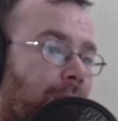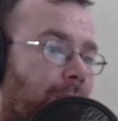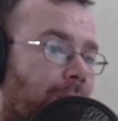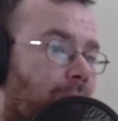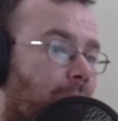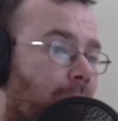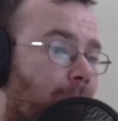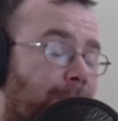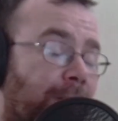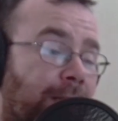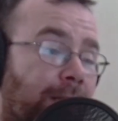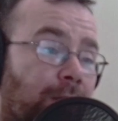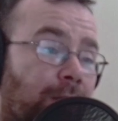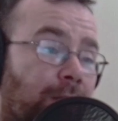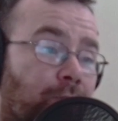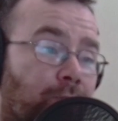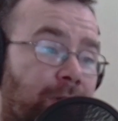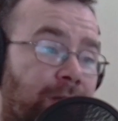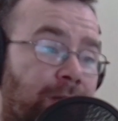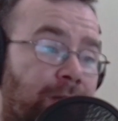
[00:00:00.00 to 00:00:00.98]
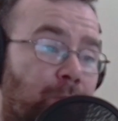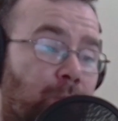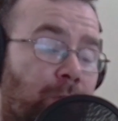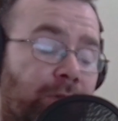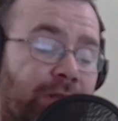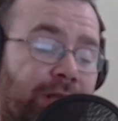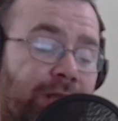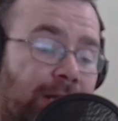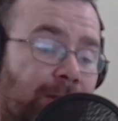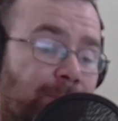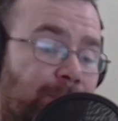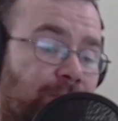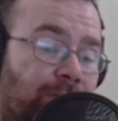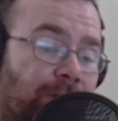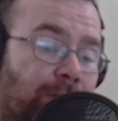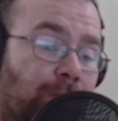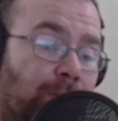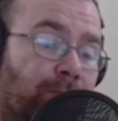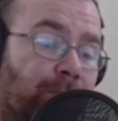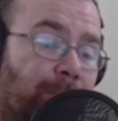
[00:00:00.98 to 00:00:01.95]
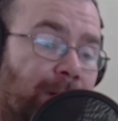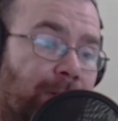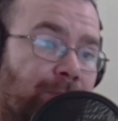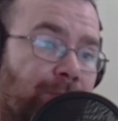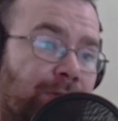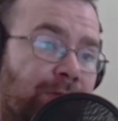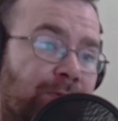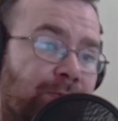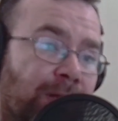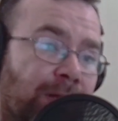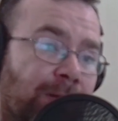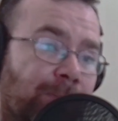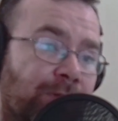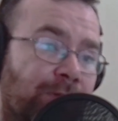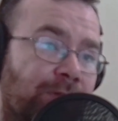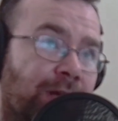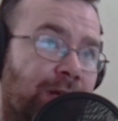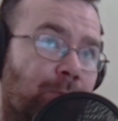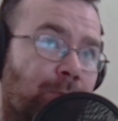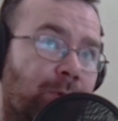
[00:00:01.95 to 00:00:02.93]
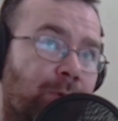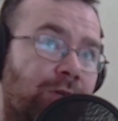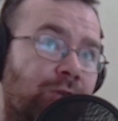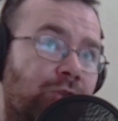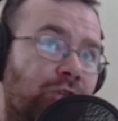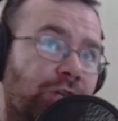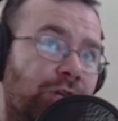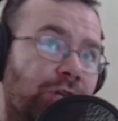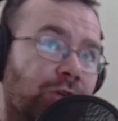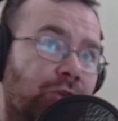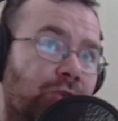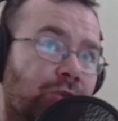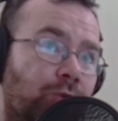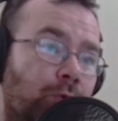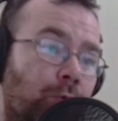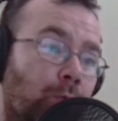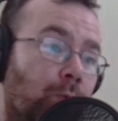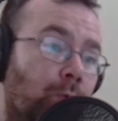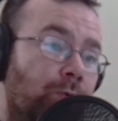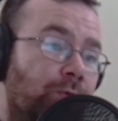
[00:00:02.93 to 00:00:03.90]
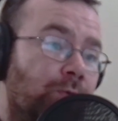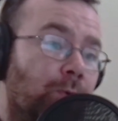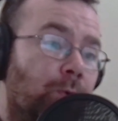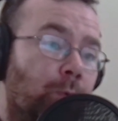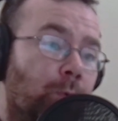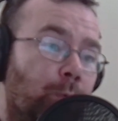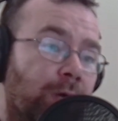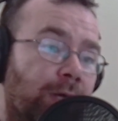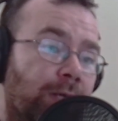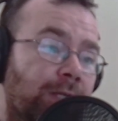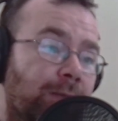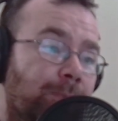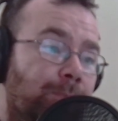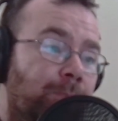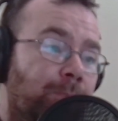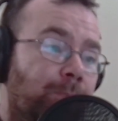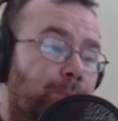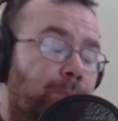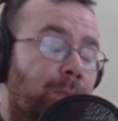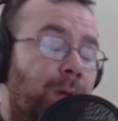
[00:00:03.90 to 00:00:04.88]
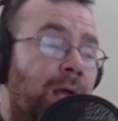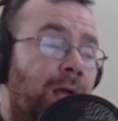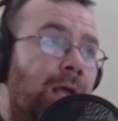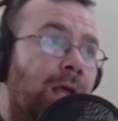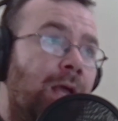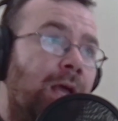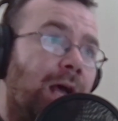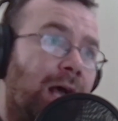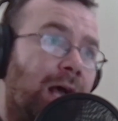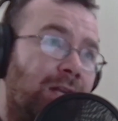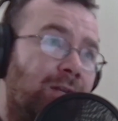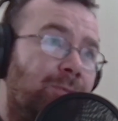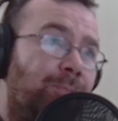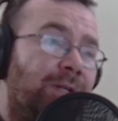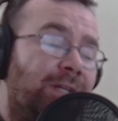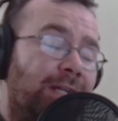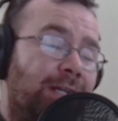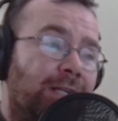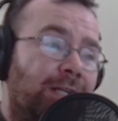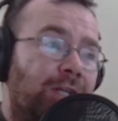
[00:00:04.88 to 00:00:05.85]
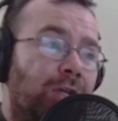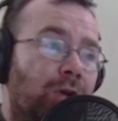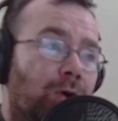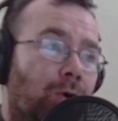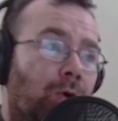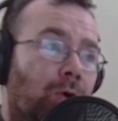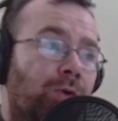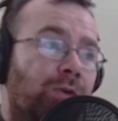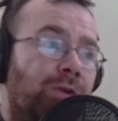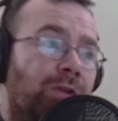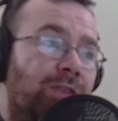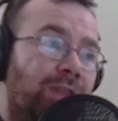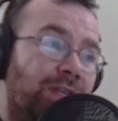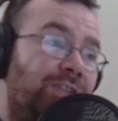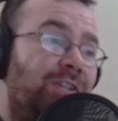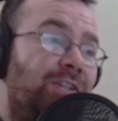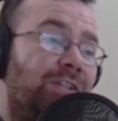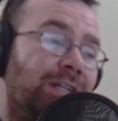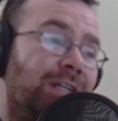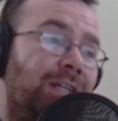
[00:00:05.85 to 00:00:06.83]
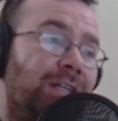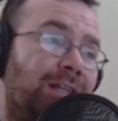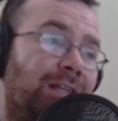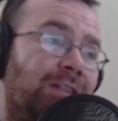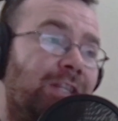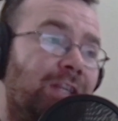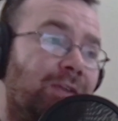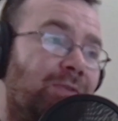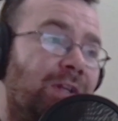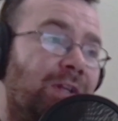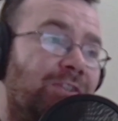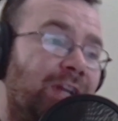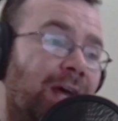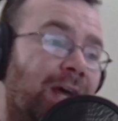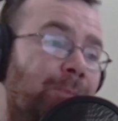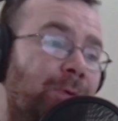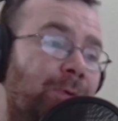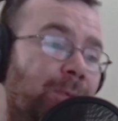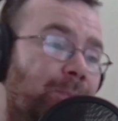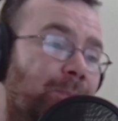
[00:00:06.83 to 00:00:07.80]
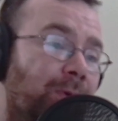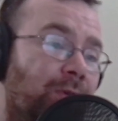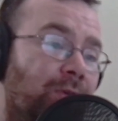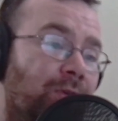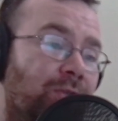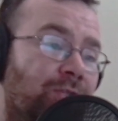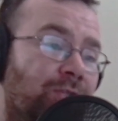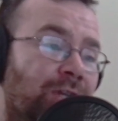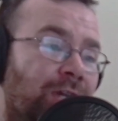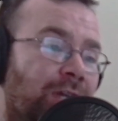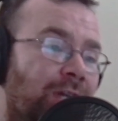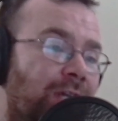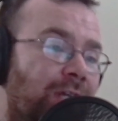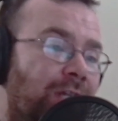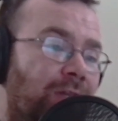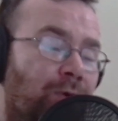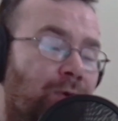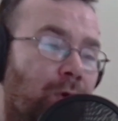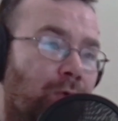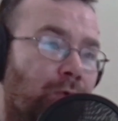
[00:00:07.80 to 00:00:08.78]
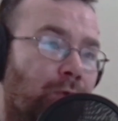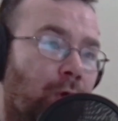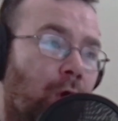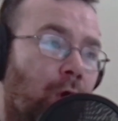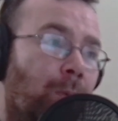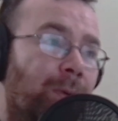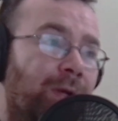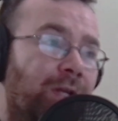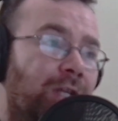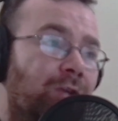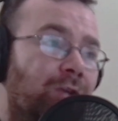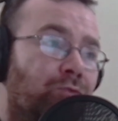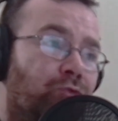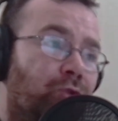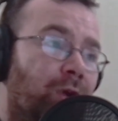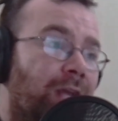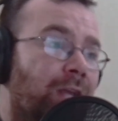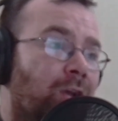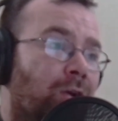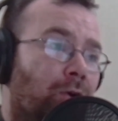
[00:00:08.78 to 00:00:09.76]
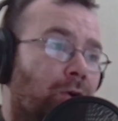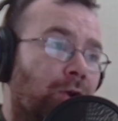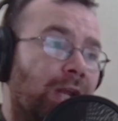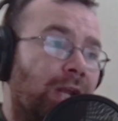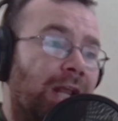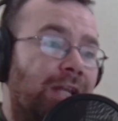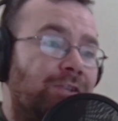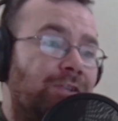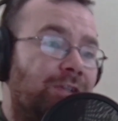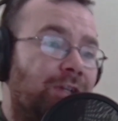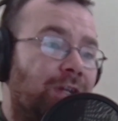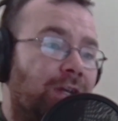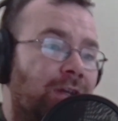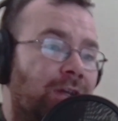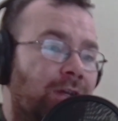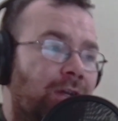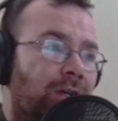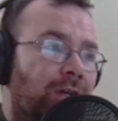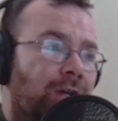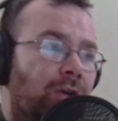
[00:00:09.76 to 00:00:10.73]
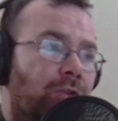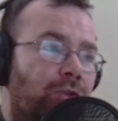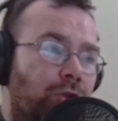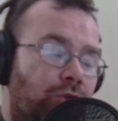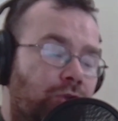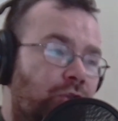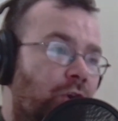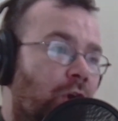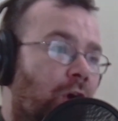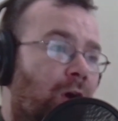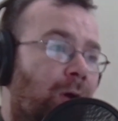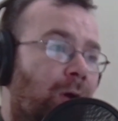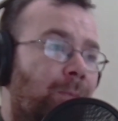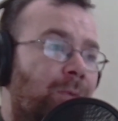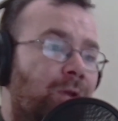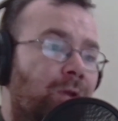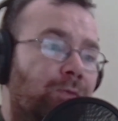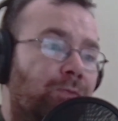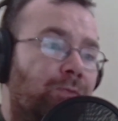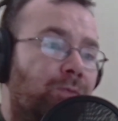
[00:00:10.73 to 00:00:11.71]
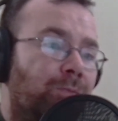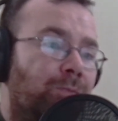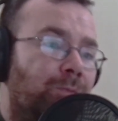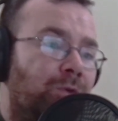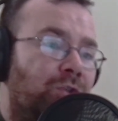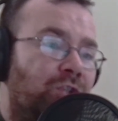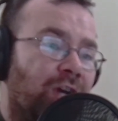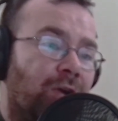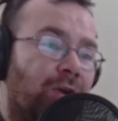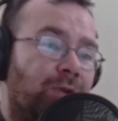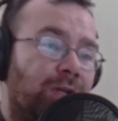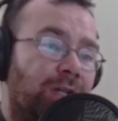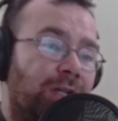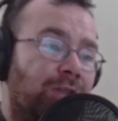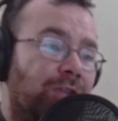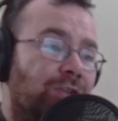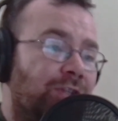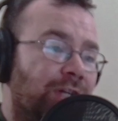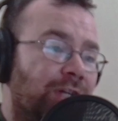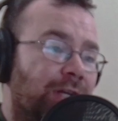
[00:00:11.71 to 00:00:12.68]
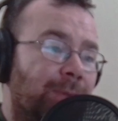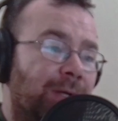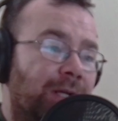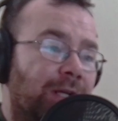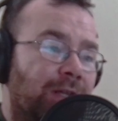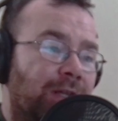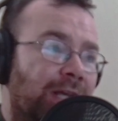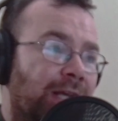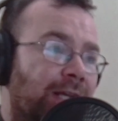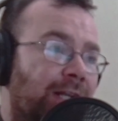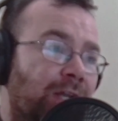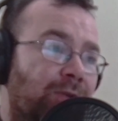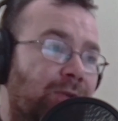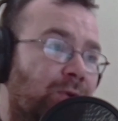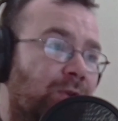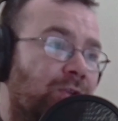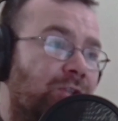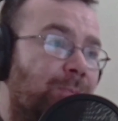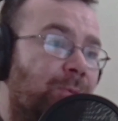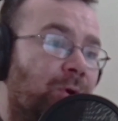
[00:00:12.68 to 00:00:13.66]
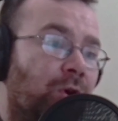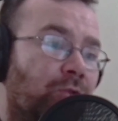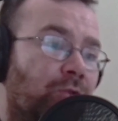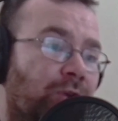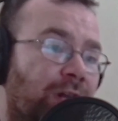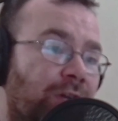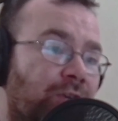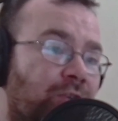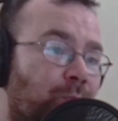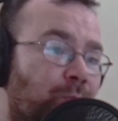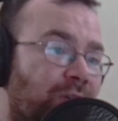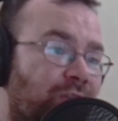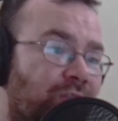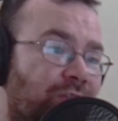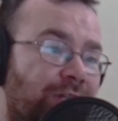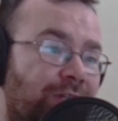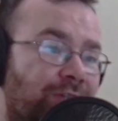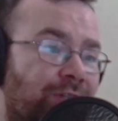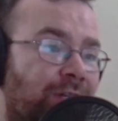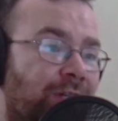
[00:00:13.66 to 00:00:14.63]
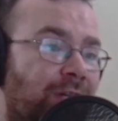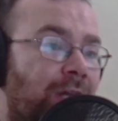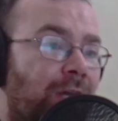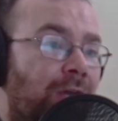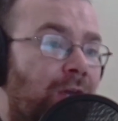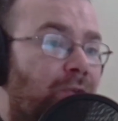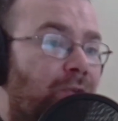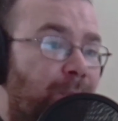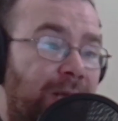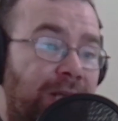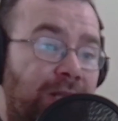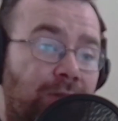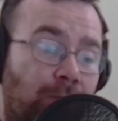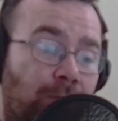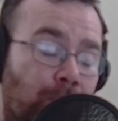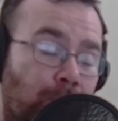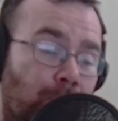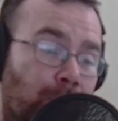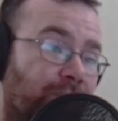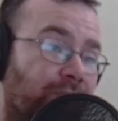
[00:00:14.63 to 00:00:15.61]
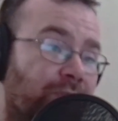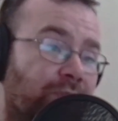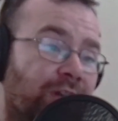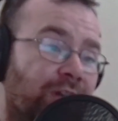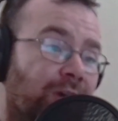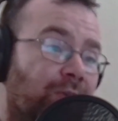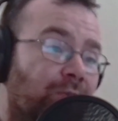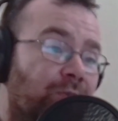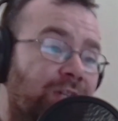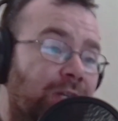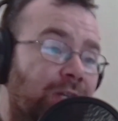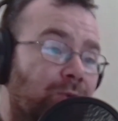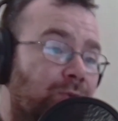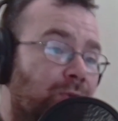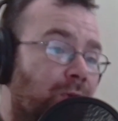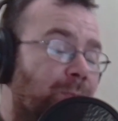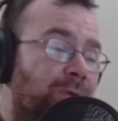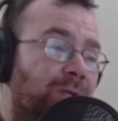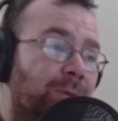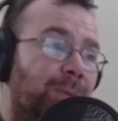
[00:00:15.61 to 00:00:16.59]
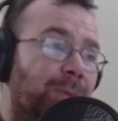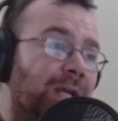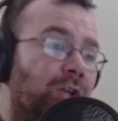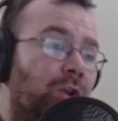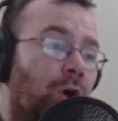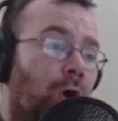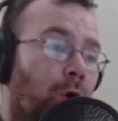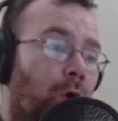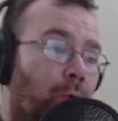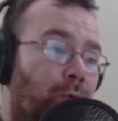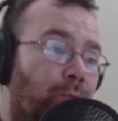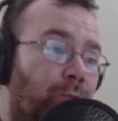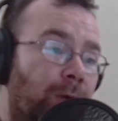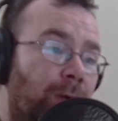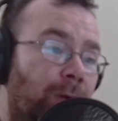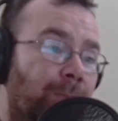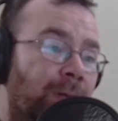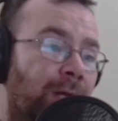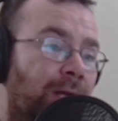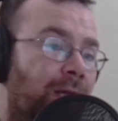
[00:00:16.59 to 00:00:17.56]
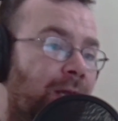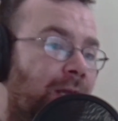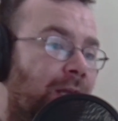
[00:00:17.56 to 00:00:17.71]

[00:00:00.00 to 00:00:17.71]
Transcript: Completely agree. One of the elements I love about this film is how it can change tone so quickly, and particularly on this day that the events are happening, because you've got the comedy of Rick on Lancer, the charm of Sharon in the cinema, and then Cliff on Spawn Ranch, which is, for me, the closest Tarantino's come to making a horror film.